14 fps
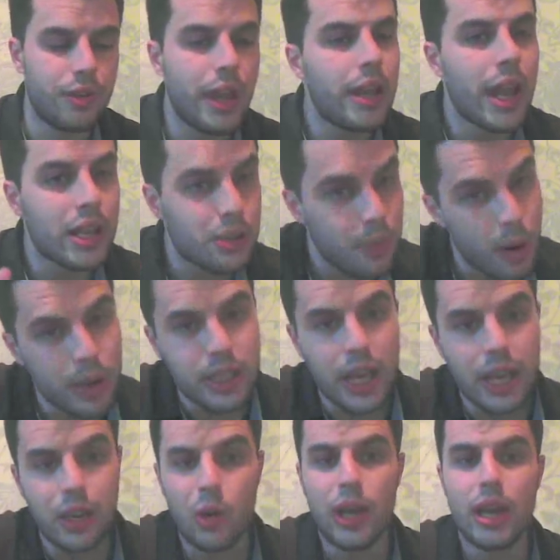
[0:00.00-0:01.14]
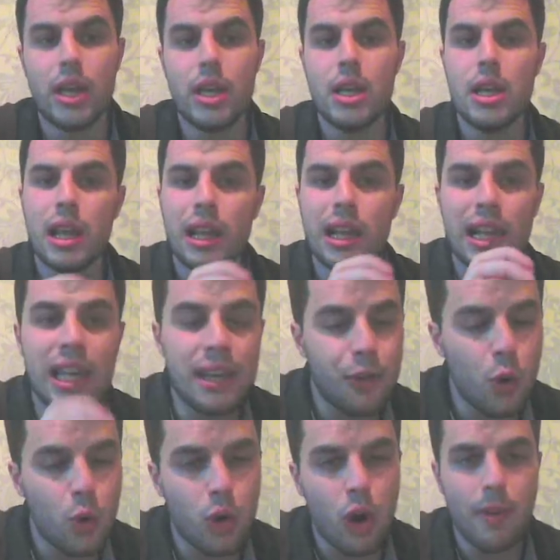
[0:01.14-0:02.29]
That's my take on it. Leave
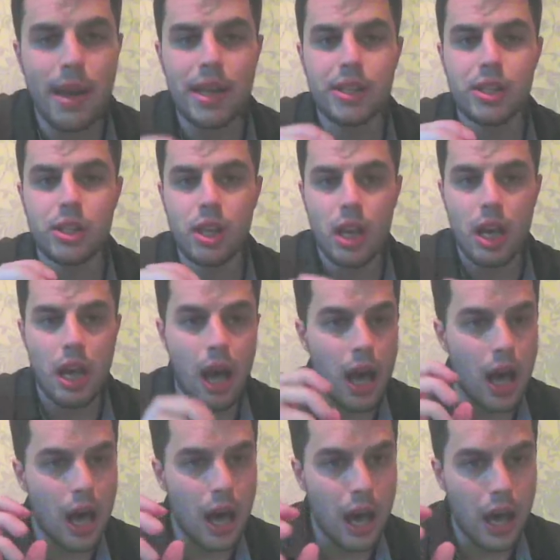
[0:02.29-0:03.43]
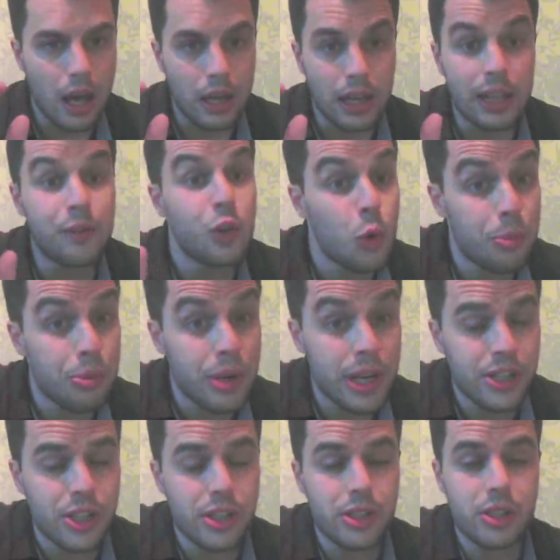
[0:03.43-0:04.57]
your comments, leave your
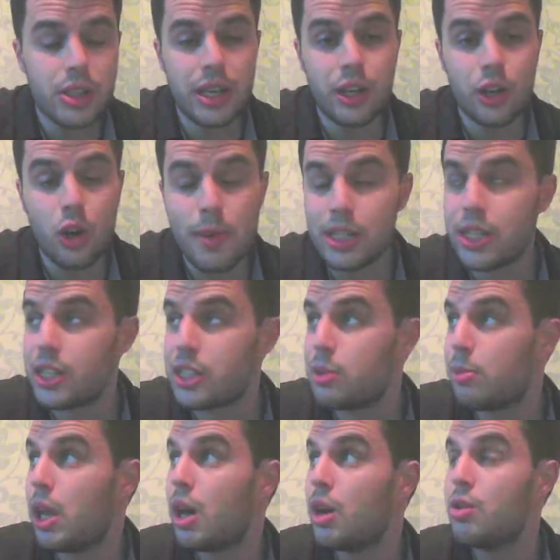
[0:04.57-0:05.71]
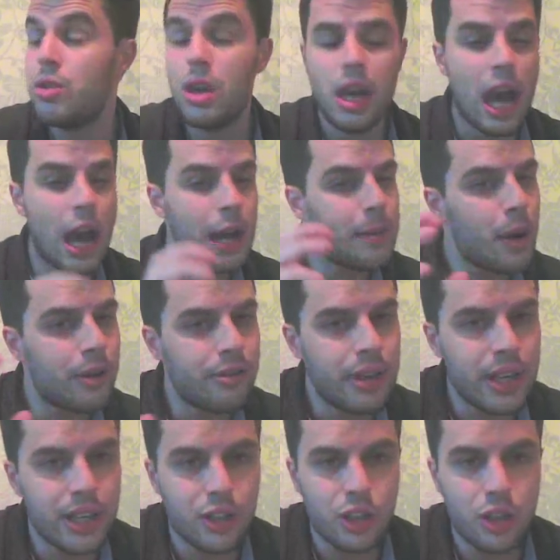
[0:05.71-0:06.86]
predictions in the comment section below. Am I
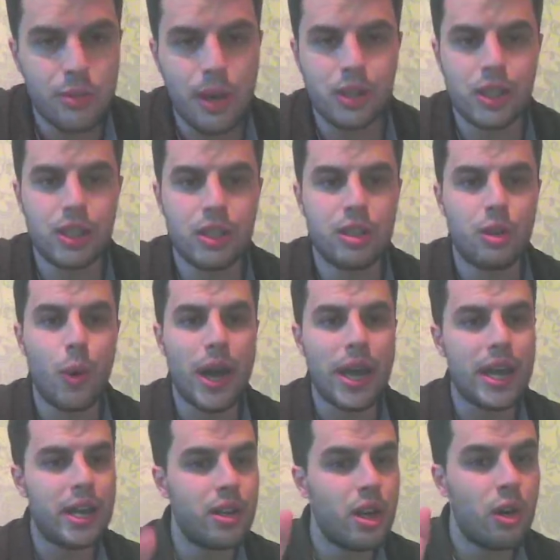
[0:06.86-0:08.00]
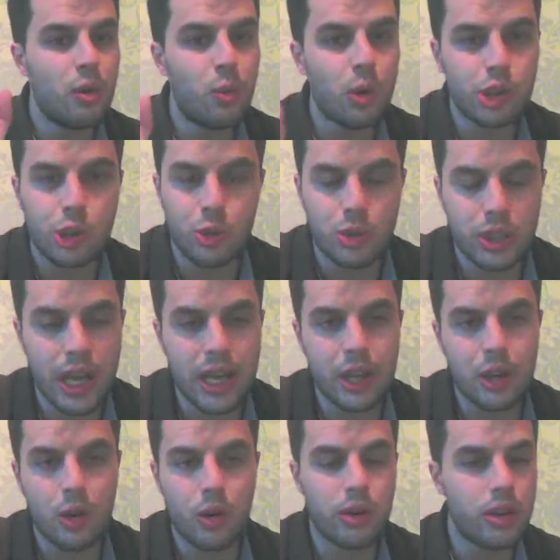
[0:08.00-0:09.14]
reading too much into the weigh-in? What's your
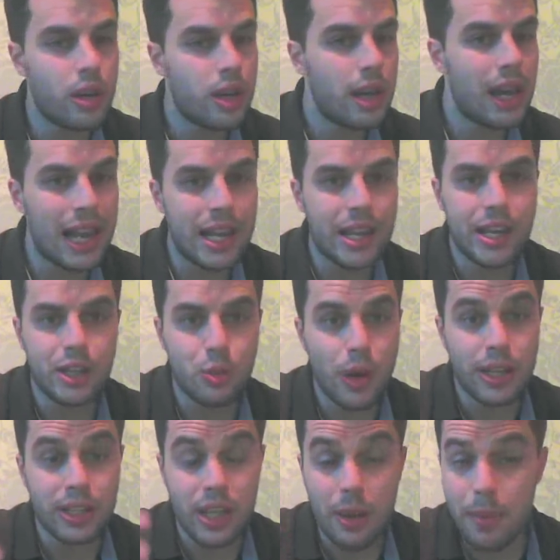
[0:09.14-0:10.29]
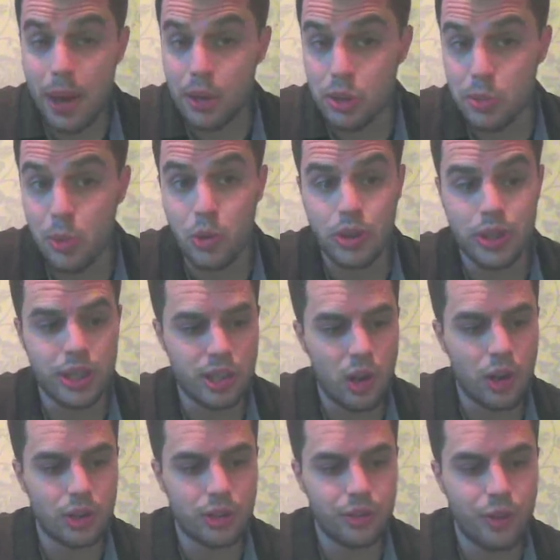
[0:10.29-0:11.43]
take on Helenius weighing £10 more than his
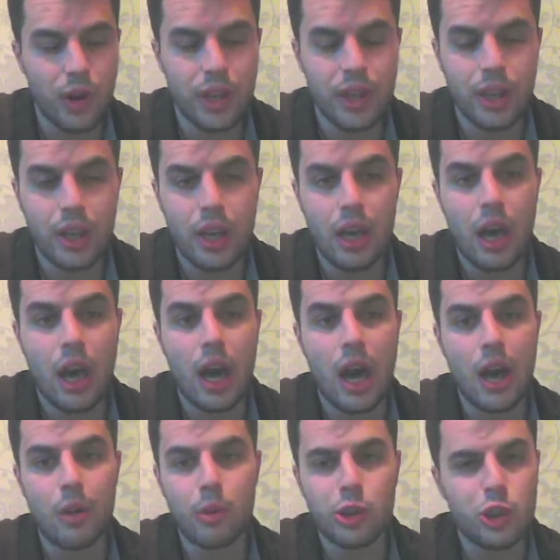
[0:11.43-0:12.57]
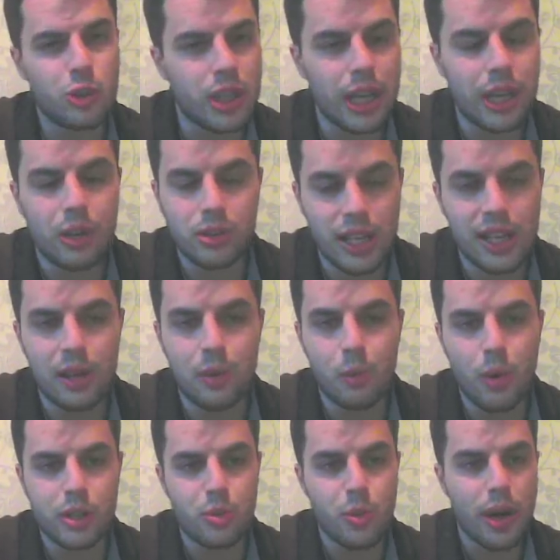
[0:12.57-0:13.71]
last fight? What's your take on Dillian
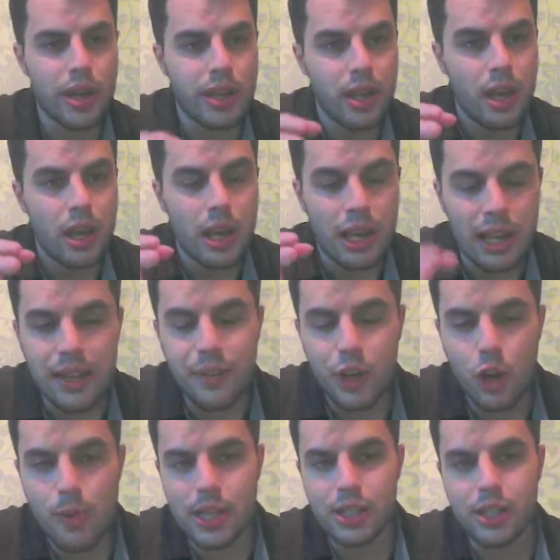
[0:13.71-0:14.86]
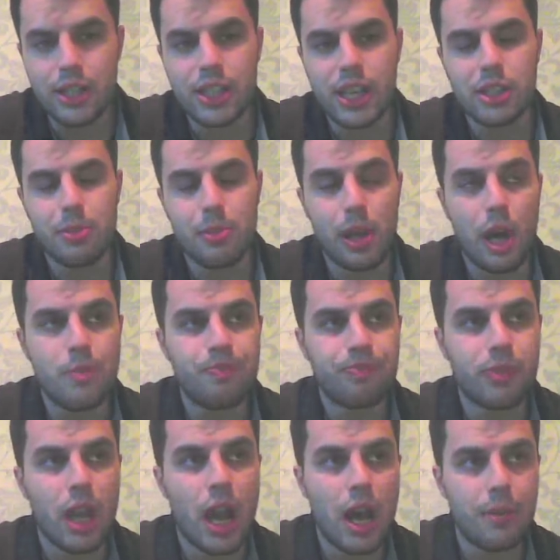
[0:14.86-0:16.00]
White's weight? Leave your comments in the section below.
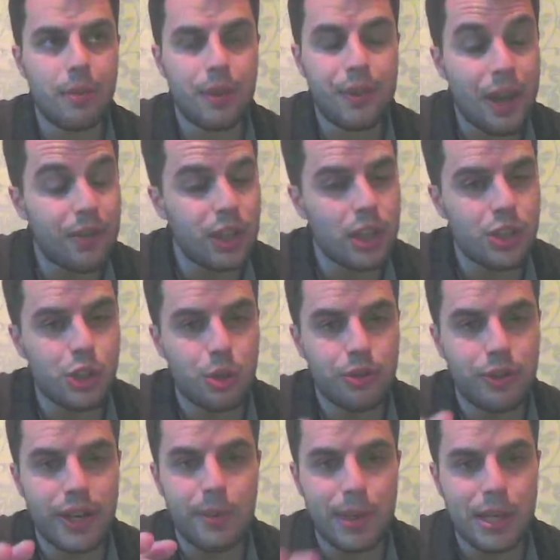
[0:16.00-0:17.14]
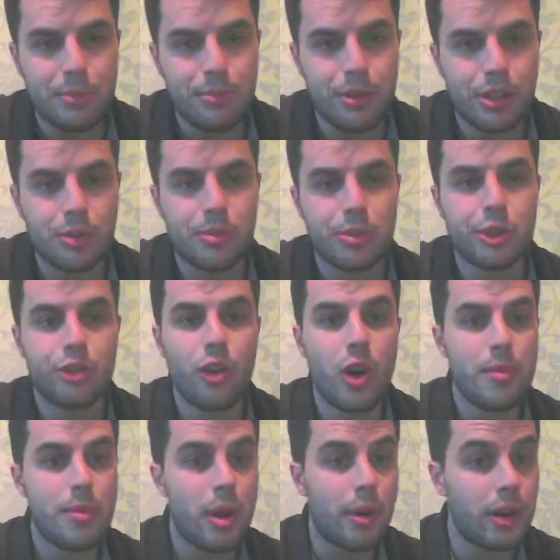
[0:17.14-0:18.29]
If you haven't done so already, please press
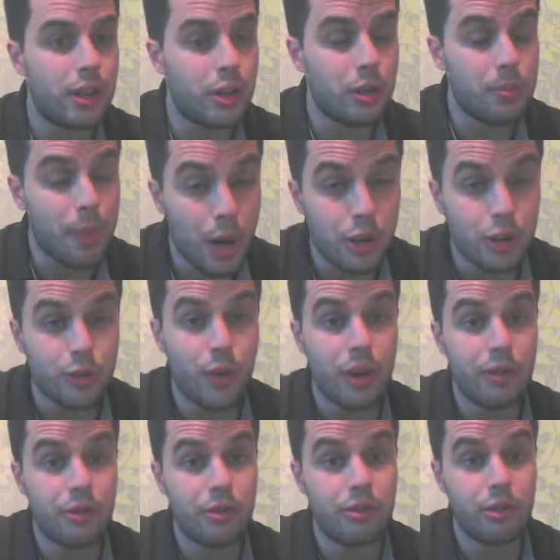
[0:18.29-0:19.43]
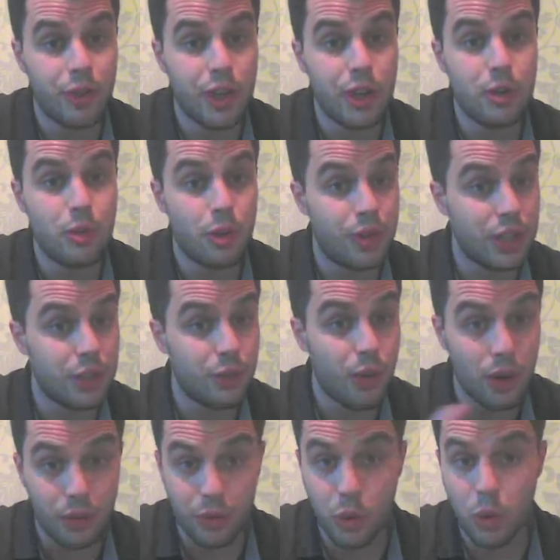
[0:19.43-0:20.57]
subscribe. I'm going to do a post-fight review of this
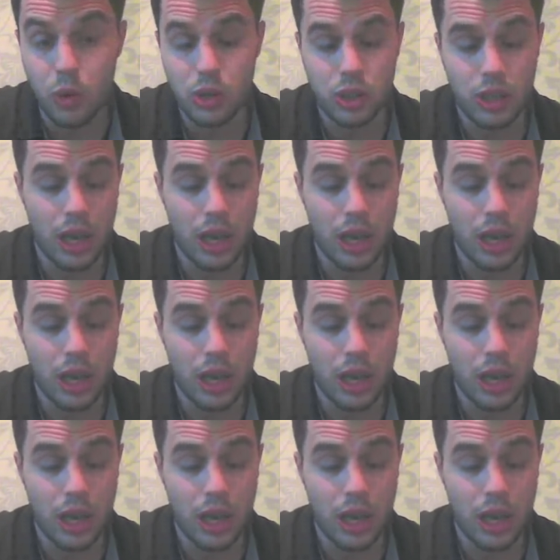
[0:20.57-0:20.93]
fight, of course.